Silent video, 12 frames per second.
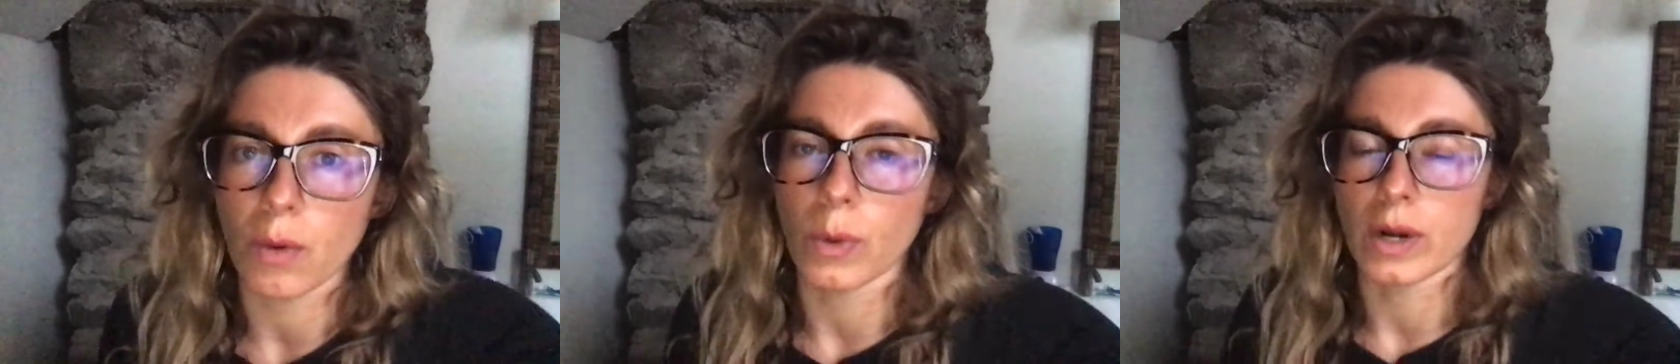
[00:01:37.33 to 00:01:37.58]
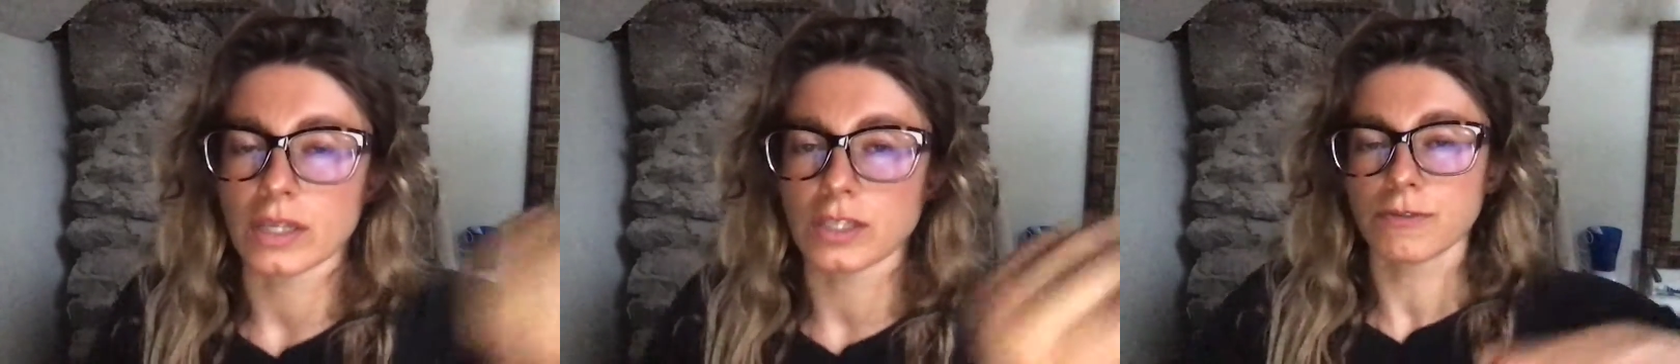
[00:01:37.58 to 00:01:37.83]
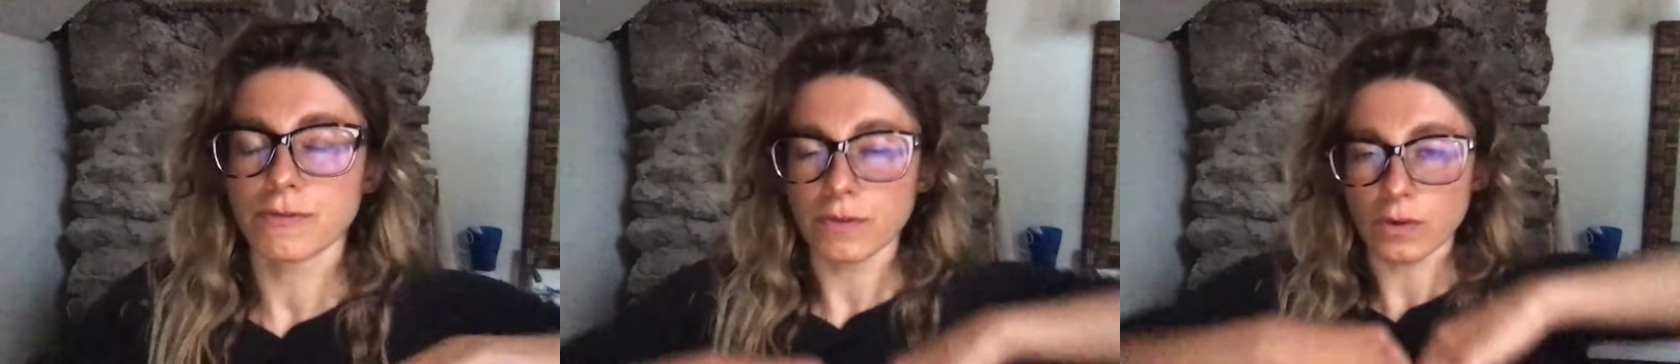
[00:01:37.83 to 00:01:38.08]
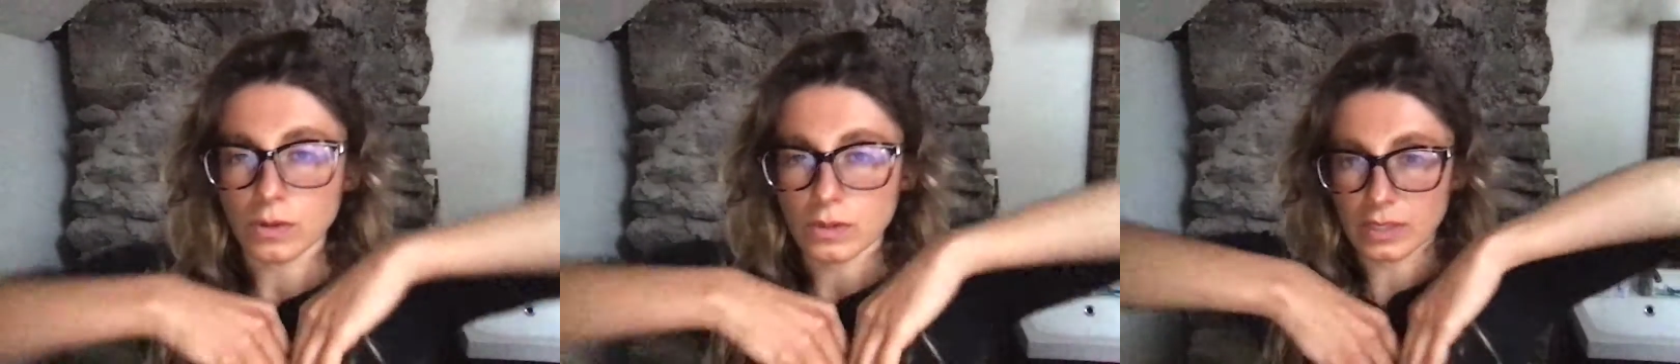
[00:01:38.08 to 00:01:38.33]
when it's
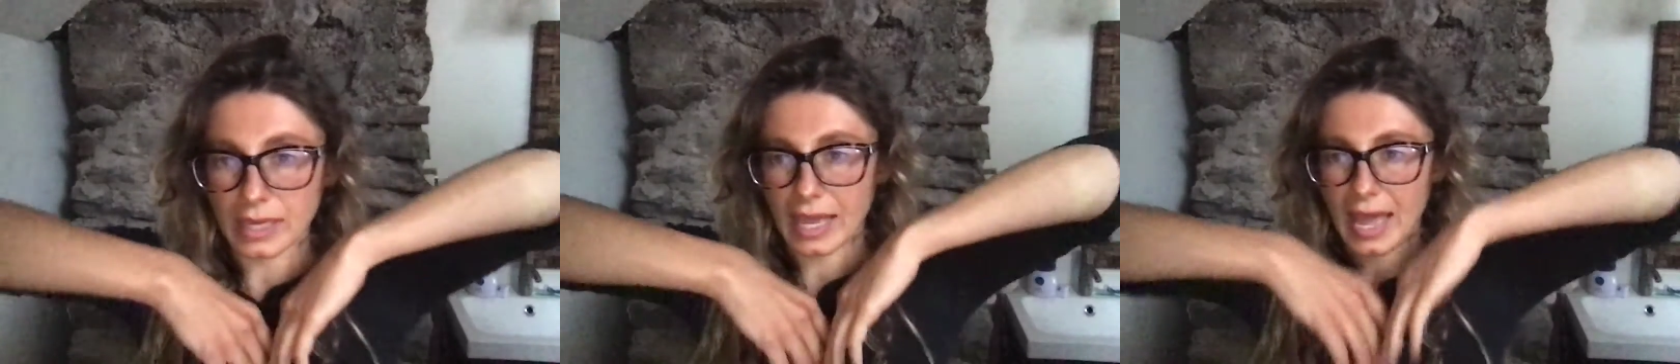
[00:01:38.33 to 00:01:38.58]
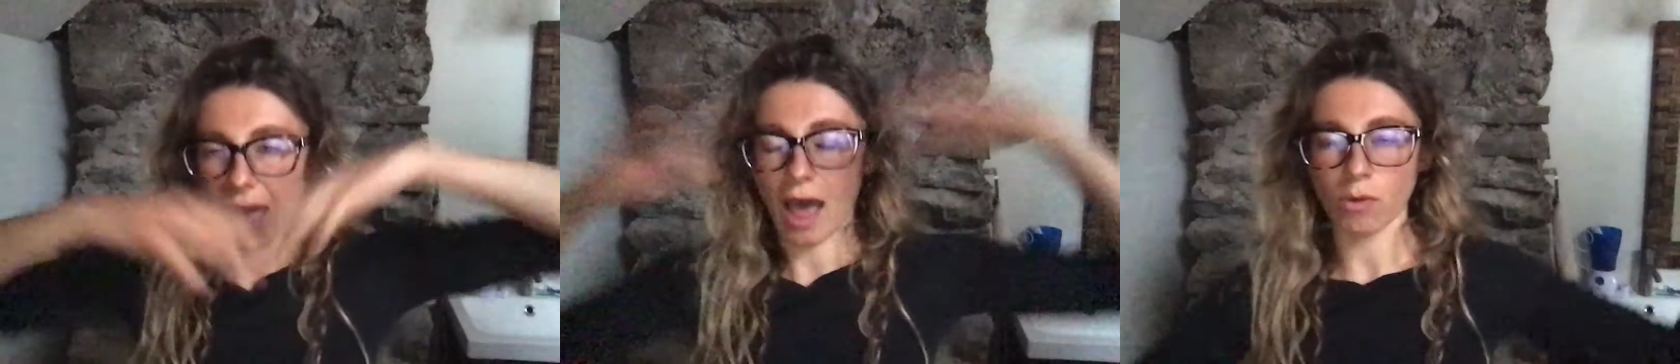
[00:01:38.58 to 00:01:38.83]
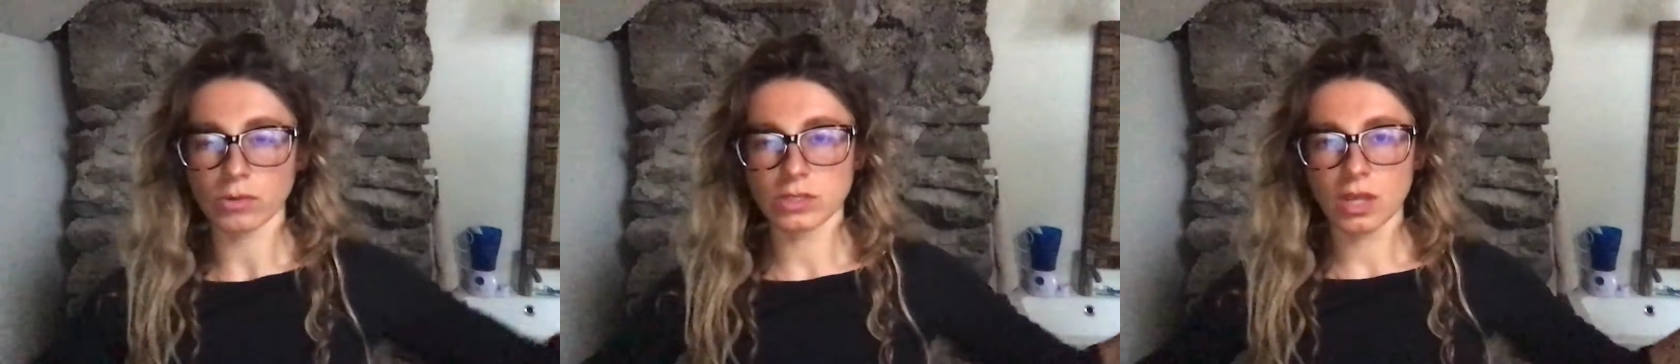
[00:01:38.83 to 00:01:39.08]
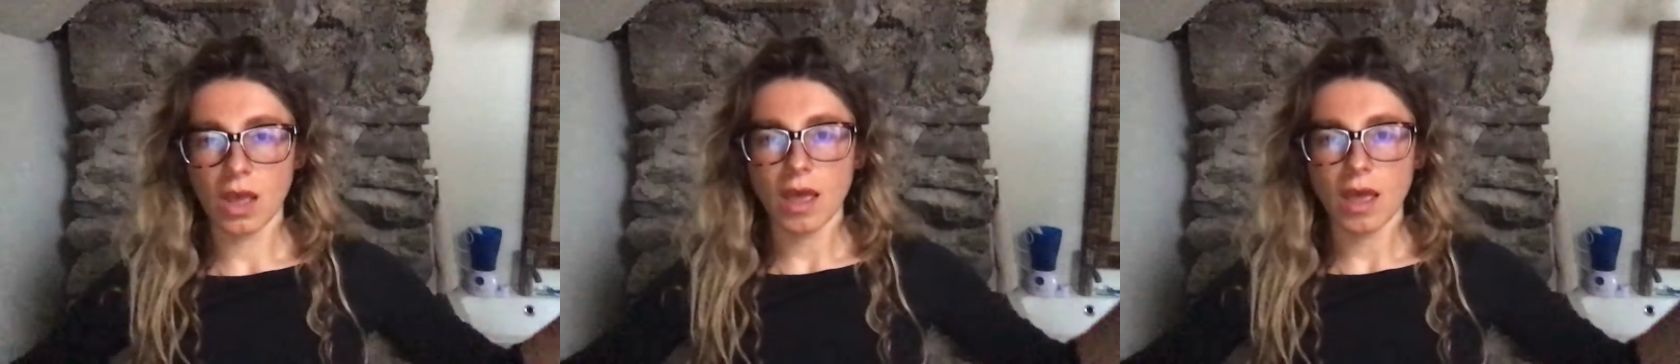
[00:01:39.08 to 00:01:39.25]
fully out.